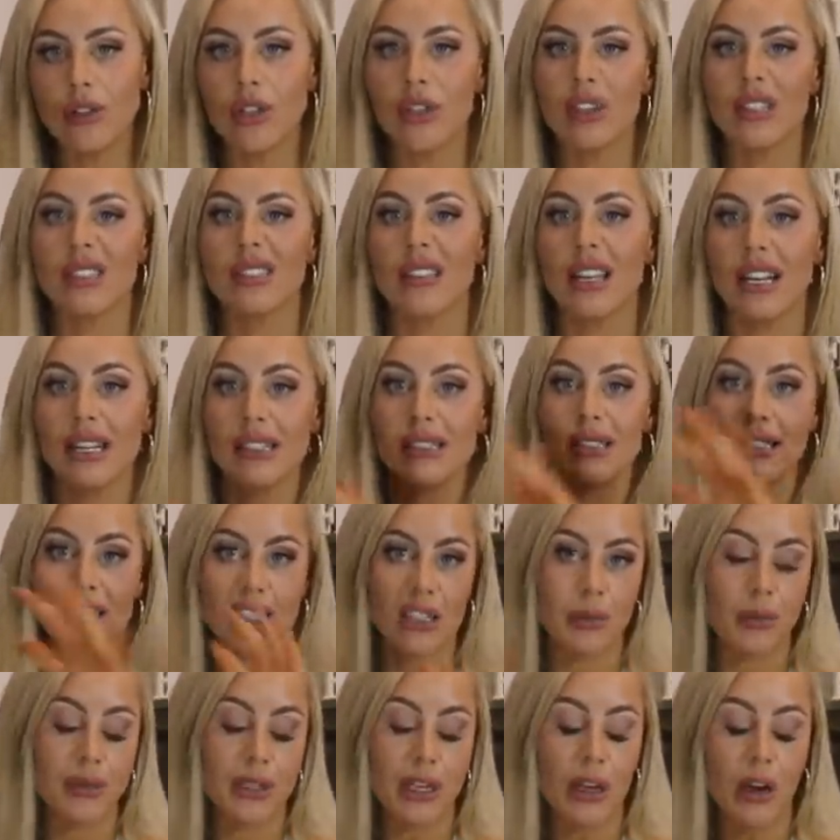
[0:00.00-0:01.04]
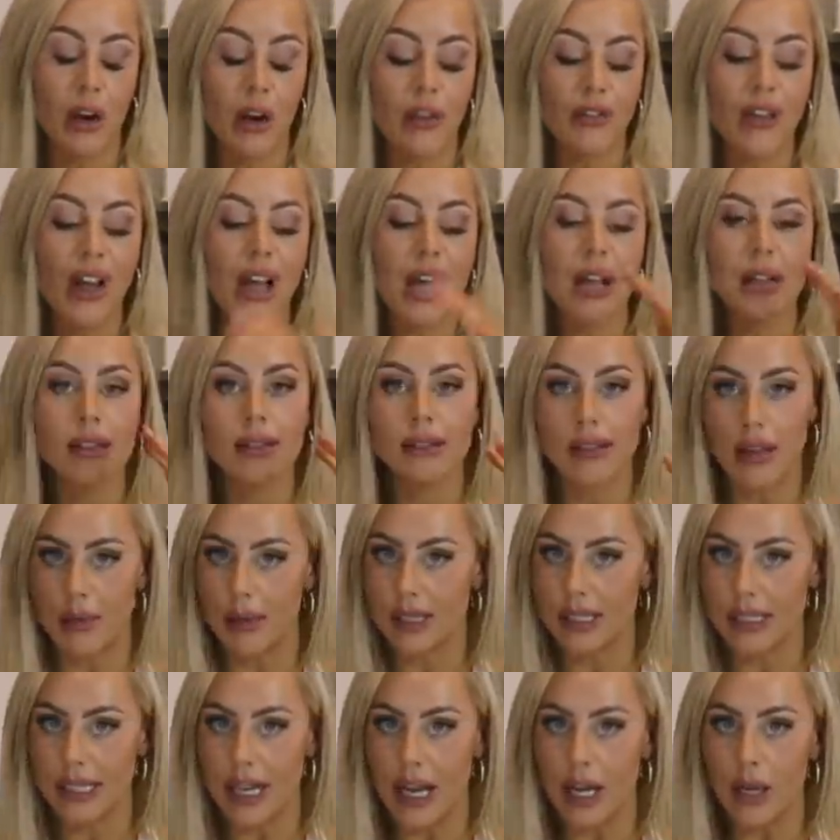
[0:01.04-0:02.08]
So this is like a 60% off summer
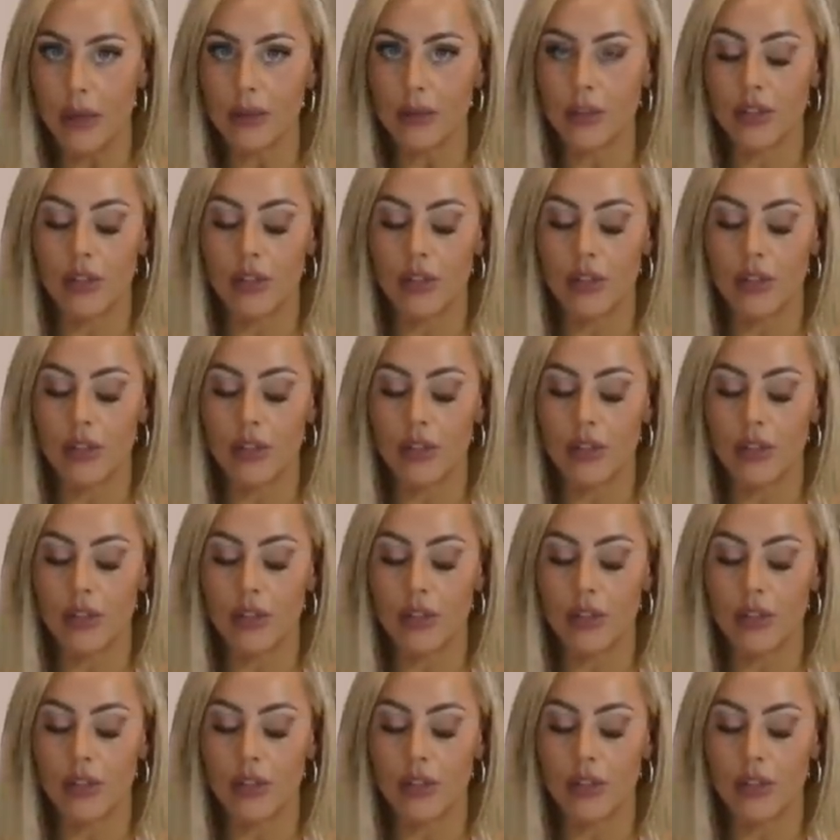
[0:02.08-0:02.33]
sale.